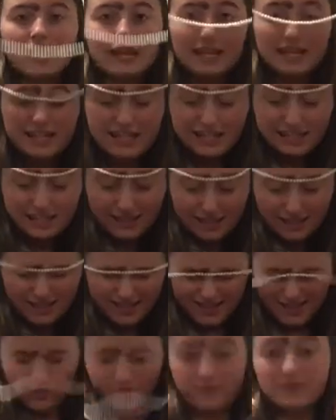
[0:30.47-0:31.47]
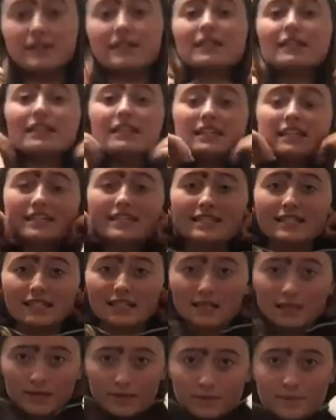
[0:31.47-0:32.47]
and it's really
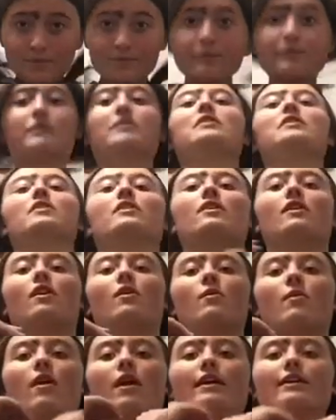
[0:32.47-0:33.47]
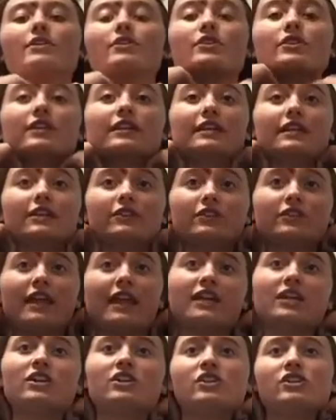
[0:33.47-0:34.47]
easy to go on. You can either
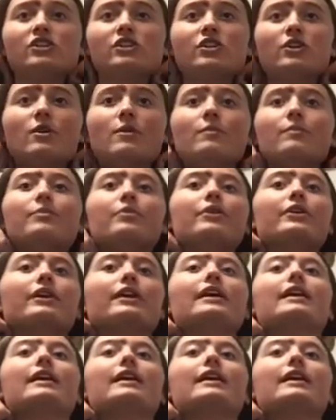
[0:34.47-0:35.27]
like put